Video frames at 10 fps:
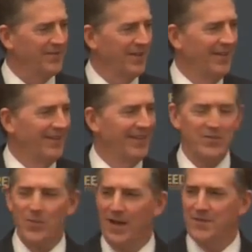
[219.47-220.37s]
and
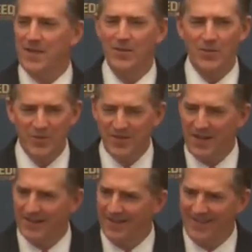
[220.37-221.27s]
his wife said, "Who was
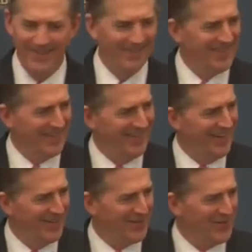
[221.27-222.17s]
that idiot that
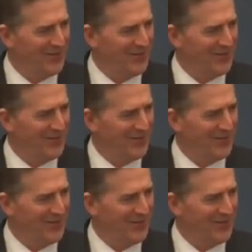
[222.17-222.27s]
yelled?"